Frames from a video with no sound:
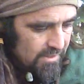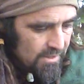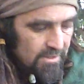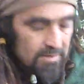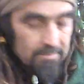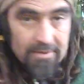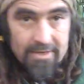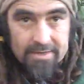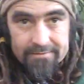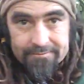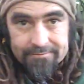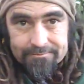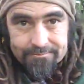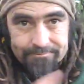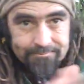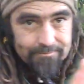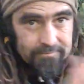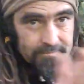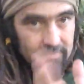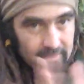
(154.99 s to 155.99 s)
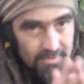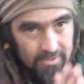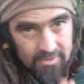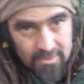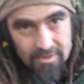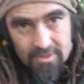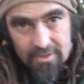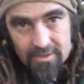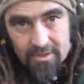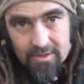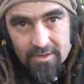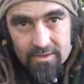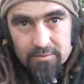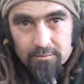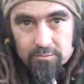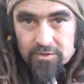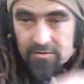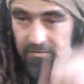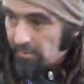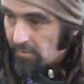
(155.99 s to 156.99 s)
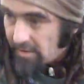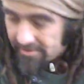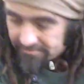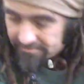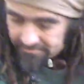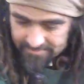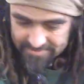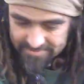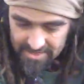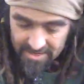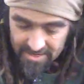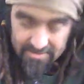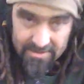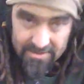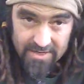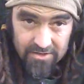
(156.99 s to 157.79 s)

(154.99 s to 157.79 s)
Yeah, man. Move away from dairy